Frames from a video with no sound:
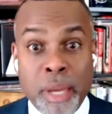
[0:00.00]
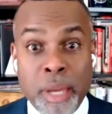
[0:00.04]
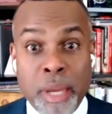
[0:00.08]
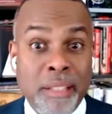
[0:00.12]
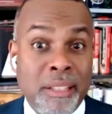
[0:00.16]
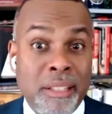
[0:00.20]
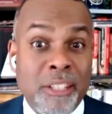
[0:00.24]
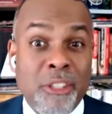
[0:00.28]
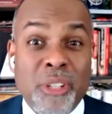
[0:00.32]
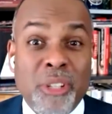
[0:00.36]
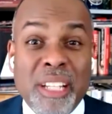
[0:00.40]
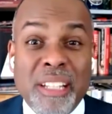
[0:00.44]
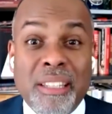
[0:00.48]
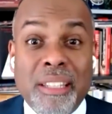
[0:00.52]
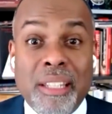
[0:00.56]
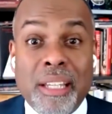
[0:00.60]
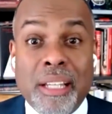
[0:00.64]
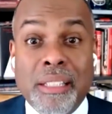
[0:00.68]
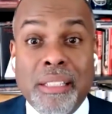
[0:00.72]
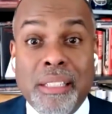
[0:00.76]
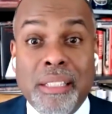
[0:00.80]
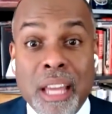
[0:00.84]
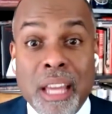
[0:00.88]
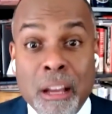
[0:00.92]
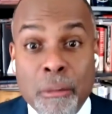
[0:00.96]
And then you get the
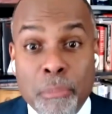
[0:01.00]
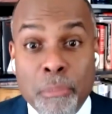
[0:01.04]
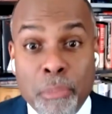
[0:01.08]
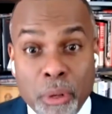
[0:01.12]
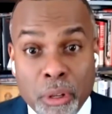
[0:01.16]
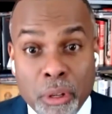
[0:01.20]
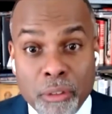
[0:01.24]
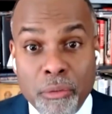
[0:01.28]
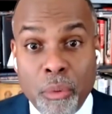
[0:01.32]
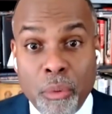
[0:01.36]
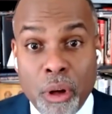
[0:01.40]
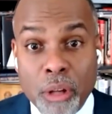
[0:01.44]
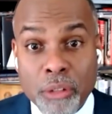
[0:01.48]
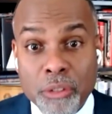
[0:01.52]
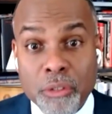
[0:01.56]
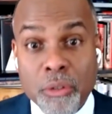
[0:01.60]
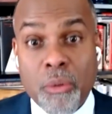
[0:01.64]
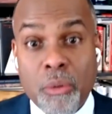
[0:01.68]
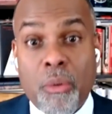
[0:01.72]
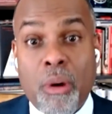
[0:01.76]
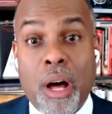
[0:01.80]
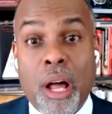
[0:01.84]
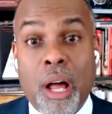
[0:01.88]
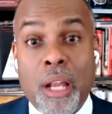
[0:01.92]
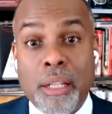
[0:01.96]
example of
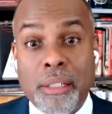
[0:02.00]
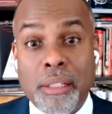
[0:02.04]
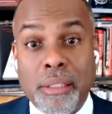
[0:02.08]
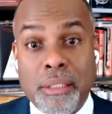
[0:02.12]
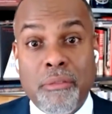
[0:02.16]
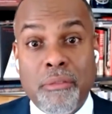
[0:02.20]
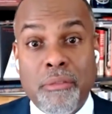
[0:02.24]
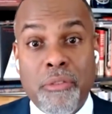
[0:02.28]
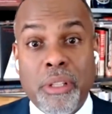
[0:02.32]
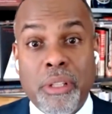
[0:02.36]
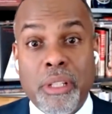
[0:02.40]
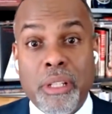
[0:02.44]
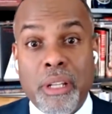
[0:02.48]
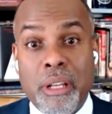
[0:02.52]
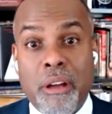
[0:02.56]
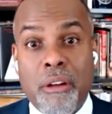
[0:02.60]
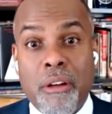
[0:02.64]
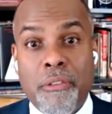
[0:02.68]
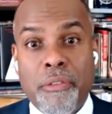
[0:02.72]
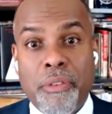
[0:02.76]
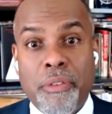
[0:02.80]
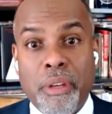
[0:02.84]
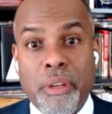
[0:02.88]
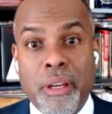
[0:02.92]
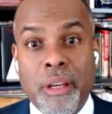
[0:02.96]
Walter Wallace in
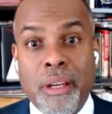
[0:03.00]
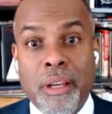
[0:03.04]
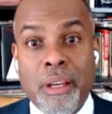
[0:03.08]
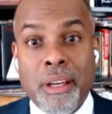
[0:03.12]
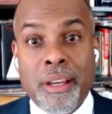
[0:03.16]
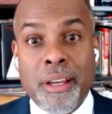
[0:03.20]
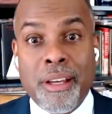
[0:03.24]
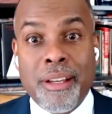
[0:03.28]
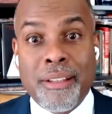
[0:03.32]
Philadelphia.